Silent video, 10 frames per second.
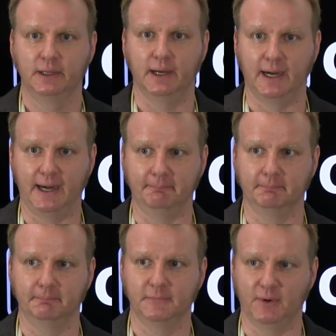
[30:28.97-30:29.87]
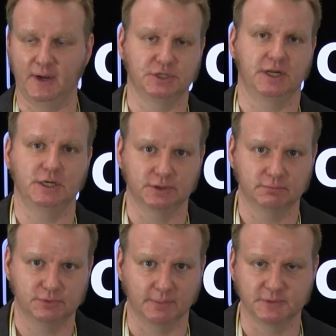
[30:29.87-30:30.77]

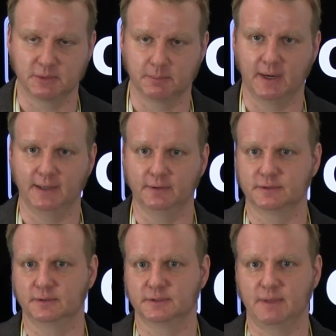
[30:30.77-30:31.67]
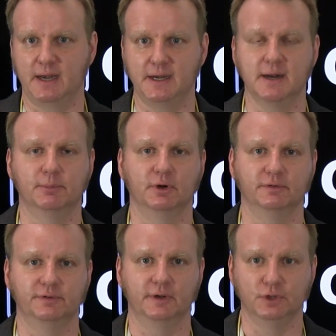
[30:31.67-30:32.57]
Education jumps to mind. There's any number
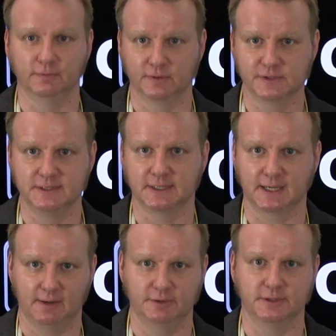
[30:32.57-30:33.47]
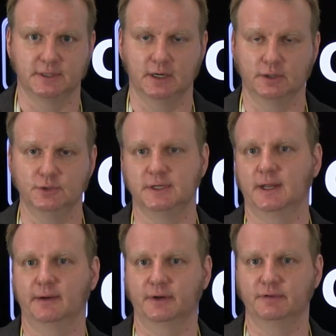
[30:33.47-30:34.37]
of universities and colleges that are using
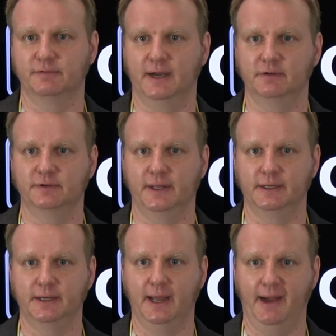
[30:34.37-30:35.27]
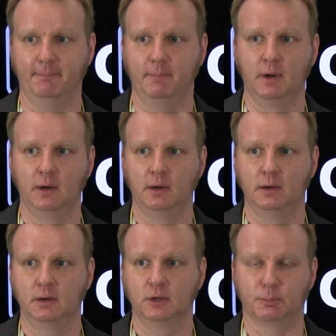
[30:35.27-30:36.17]
Concrete5, and
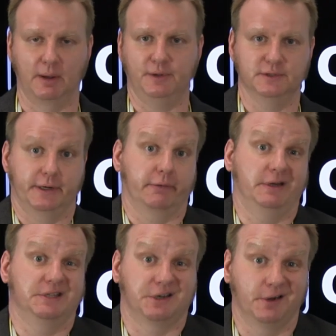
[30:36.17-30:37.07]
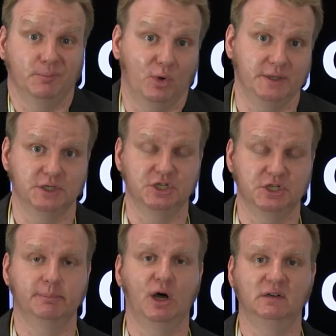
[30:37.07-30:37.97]
could probably use like a great starting point to
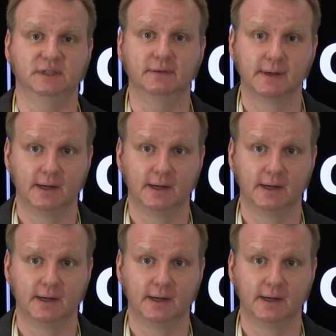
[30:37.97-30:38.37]
jump off of.